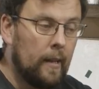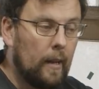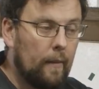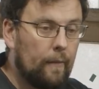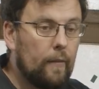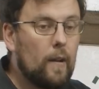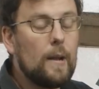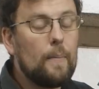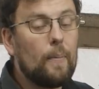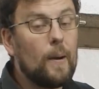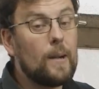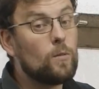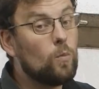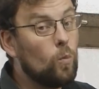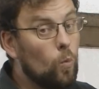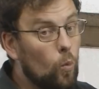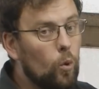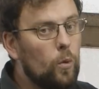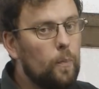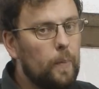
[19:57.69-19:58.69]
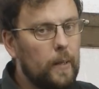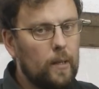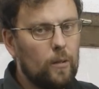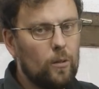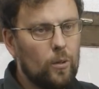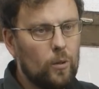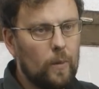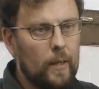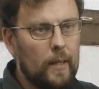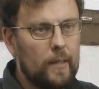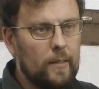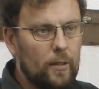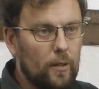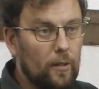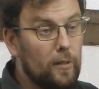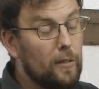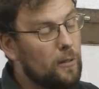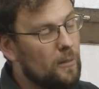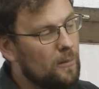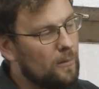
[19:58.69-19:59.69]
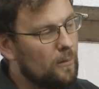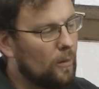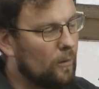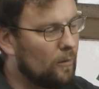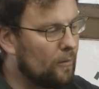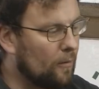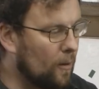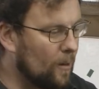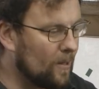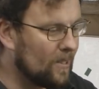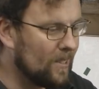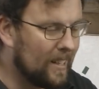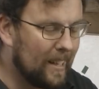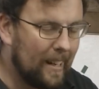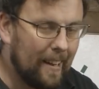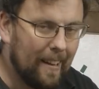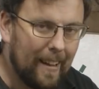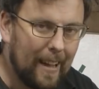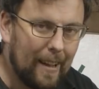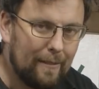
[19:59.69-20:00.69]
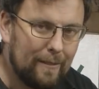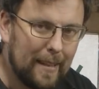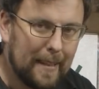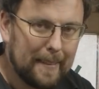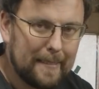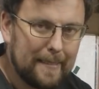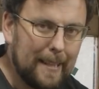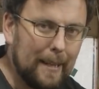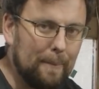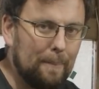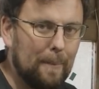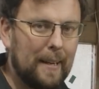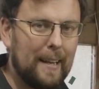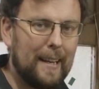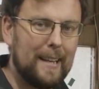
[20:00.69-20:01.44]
A fly press would be a good way of doing it. Unfortunately, I have yet to get my